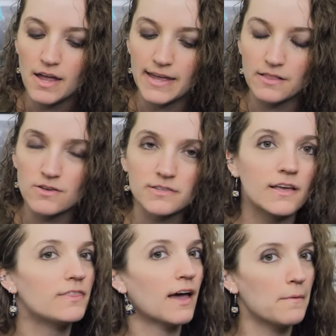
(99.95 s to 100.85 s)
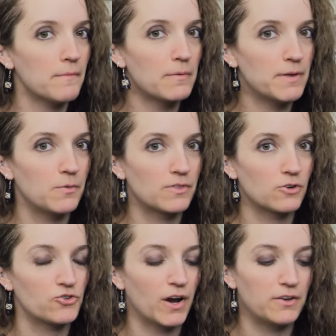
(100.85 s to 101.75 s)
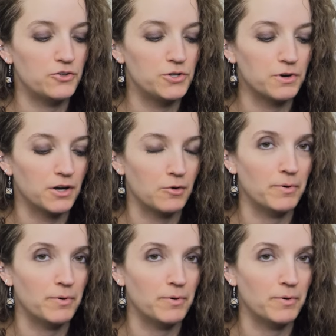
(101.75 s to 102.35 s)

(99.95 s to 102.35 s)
It looks like that might be what they're trying to do here,